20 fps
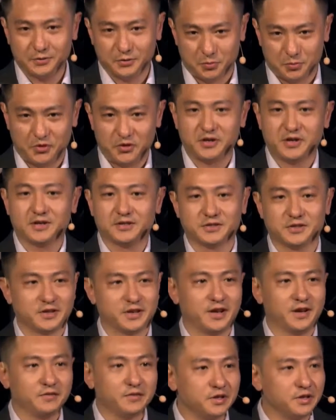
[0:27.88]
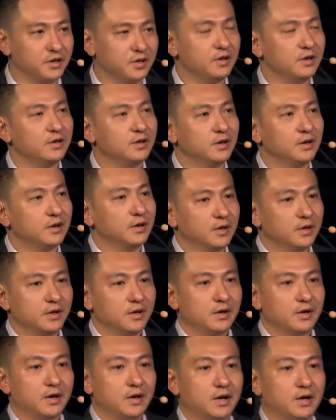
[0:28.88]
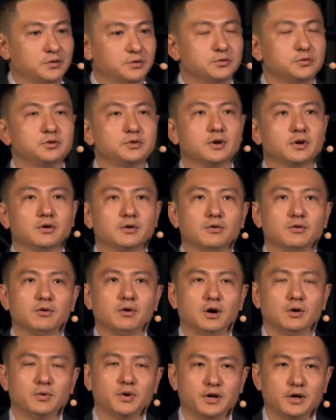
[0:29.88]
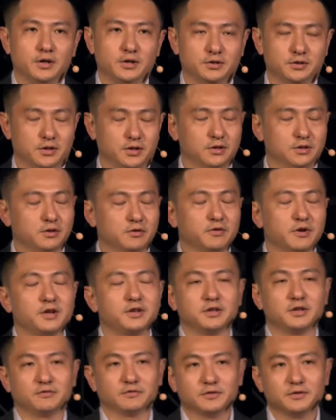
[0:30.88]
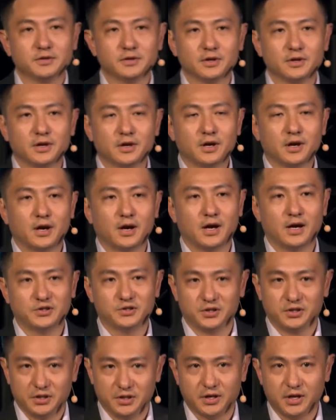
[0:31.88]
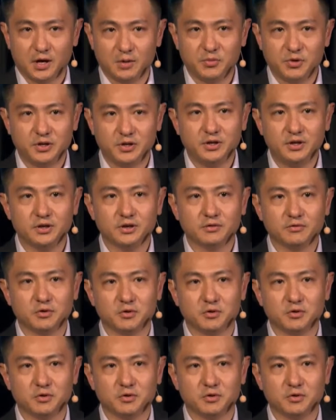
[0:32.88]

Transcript: to bring us again here. As you know, Huawei is an innovative ICT company.